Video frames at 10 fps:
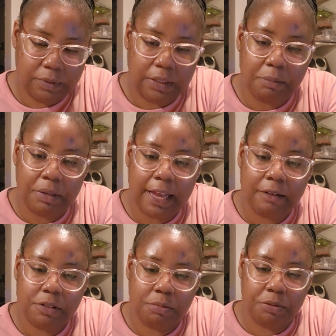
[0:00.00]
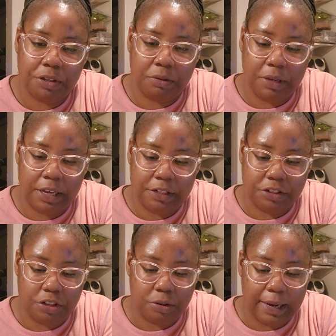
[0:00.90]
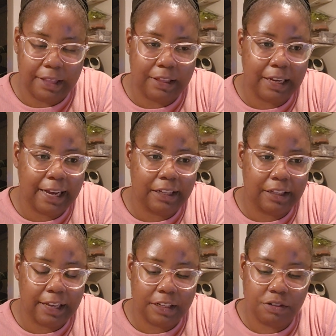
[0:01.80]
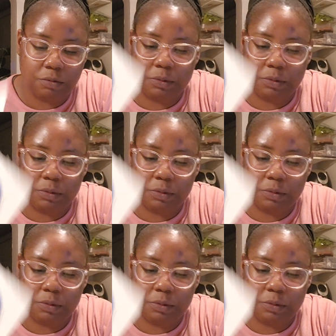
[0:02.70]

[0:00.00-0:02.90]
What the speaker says: The black was pretty okay too. I think I liked